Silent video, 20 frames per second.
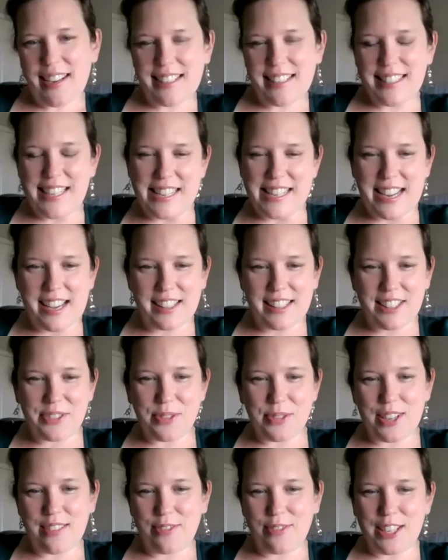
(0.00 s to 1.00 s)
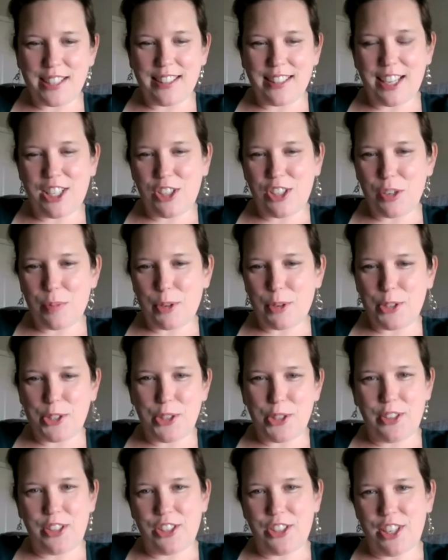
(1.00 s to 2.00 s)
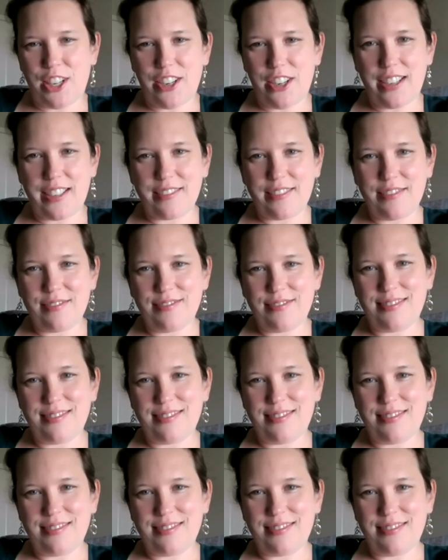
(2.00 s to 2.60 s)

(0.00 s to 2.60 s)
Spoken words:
And Daniela, what led you to pursue engineering?